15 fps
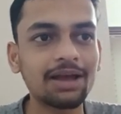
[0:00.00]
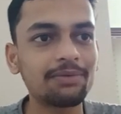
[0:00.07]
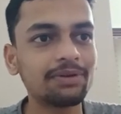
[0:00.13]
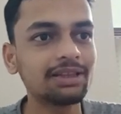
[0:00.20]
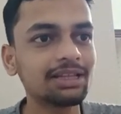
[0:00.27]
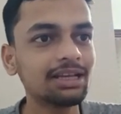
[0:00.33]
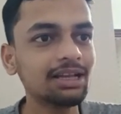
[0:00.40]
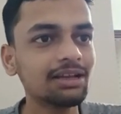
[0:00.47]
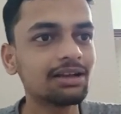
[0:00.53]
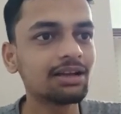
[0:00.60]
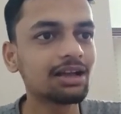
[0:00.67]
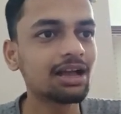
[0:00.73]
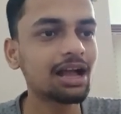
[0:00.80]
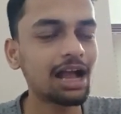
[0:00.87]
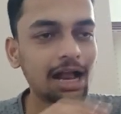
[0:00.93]
everything,
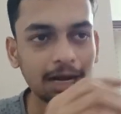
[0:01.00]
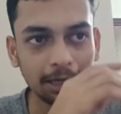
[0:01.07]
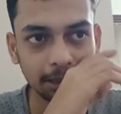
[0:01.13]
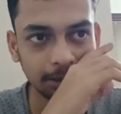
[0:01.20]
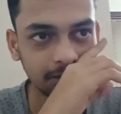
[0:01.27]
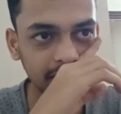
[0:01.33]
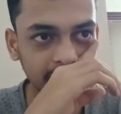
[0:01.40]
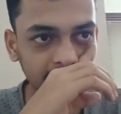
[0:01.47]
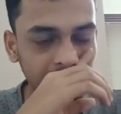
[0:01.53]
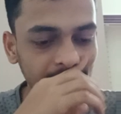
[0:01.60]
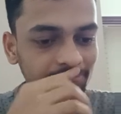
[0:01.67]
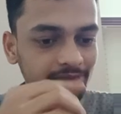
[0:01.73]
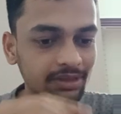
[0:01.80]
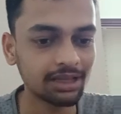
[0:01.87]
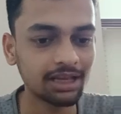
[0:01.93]
and
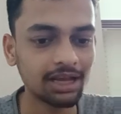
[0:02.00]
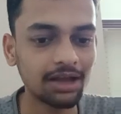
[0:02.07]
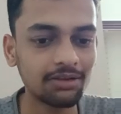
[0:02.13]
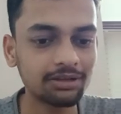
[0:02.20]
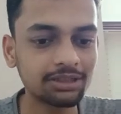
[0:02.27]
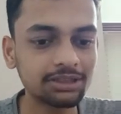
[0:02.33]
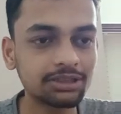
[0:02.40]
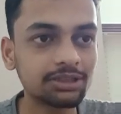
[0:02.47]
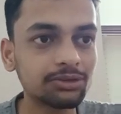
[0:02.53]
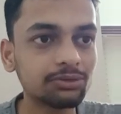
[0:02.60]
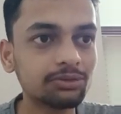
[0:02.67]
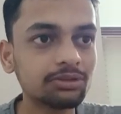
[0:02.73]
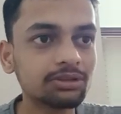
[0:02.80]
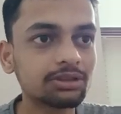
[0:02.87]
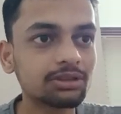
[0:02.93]
I'll just
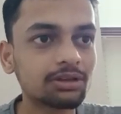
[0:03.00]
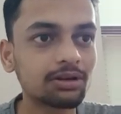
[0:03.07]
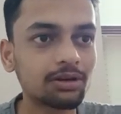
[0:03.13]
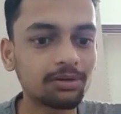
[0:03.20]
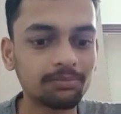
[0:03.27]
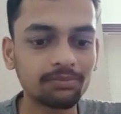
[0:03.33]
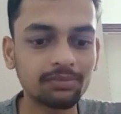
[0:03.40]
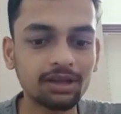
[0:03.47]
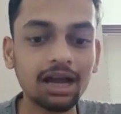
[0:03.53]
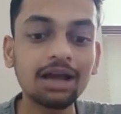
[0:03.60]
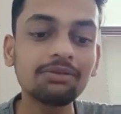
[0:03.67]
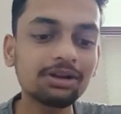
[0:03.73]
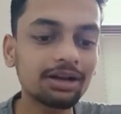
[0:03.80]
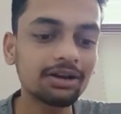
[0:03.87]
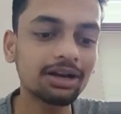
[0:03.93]
use I
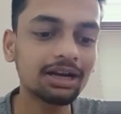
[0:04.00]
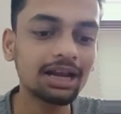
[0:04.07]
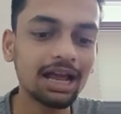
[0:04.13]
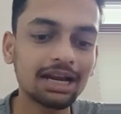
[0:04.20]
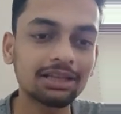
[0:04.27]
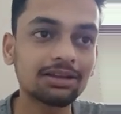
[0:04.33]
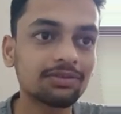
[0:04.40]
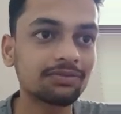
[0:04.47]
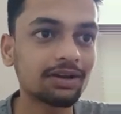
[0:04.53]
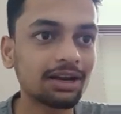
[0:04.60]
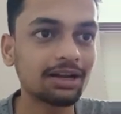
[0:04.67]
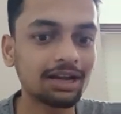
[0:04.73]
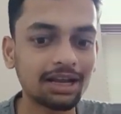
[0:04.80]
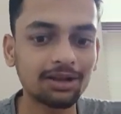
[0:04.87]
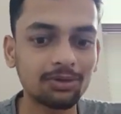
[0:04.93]
will create another file
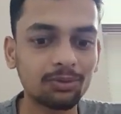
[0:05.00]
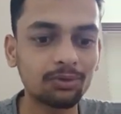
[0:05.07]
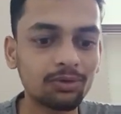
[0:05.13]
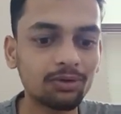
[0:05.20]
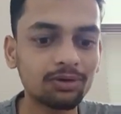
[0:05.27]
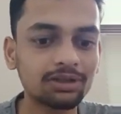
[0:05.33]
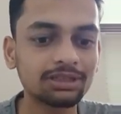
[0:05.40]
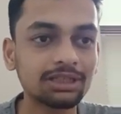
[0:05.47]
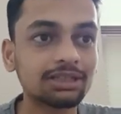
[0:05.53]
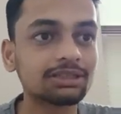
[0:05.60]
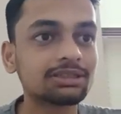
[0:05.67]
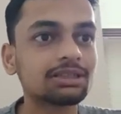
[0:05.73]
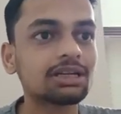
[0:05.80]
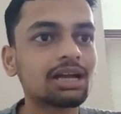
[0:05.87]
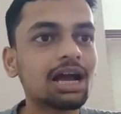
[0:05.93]
like o.js.
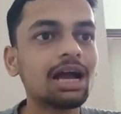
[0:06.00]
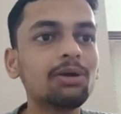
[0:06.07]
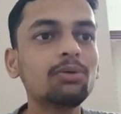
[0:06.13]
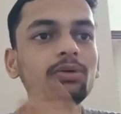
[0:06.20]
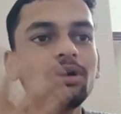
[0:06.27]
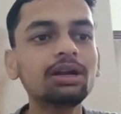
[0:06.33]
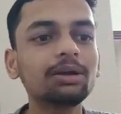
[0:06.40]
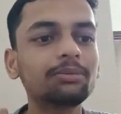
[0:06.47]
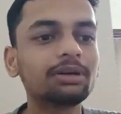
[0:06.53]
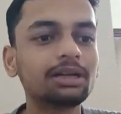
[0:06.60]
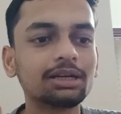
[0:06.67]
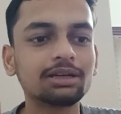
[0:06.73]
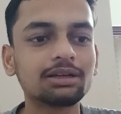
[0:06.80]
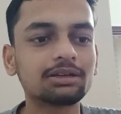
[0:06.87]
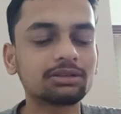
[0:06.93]
I won't commit
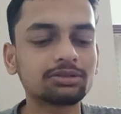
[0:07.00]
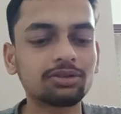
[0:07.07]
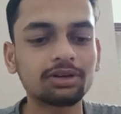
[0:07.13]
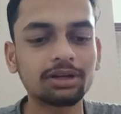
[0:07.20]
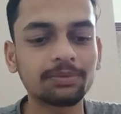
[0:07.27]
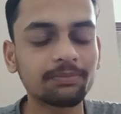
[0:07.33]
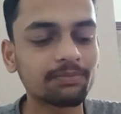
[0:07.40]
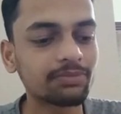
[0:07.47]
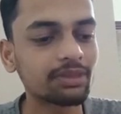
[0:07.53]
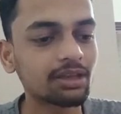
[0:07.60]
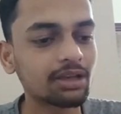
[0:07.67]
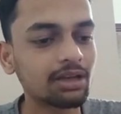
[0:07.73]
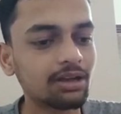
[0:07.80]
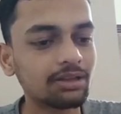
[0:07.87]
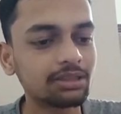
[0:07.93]
it, sorry,
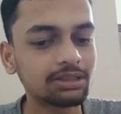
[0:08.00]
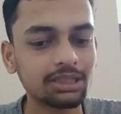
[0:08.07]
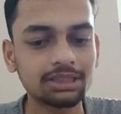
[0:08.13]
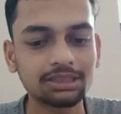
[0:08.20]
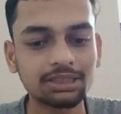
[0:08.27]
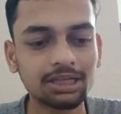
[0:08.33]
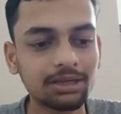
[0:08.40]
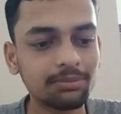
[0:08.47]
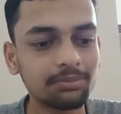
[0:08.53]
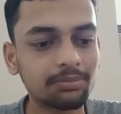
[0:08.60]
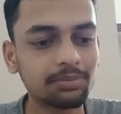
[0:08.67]
I just escape.